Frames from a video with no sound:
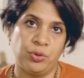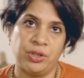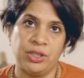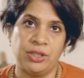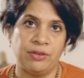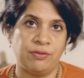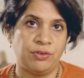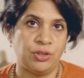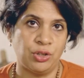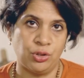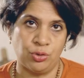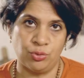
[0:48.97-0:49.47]
can
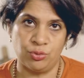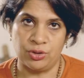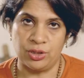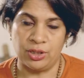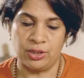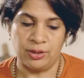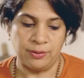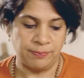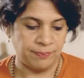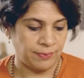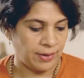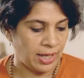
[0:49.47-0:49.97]
even use
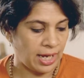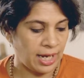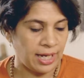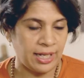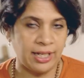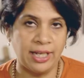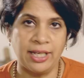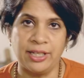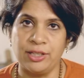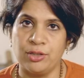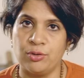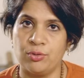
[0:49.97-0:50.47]
it. I
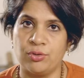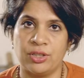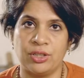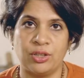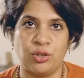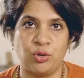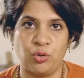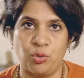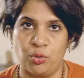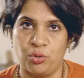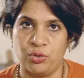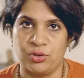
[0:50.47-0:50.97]
like using
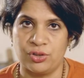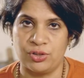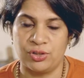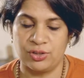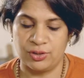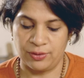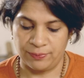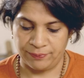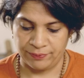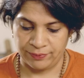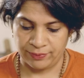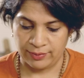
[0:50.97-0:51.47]
the cores.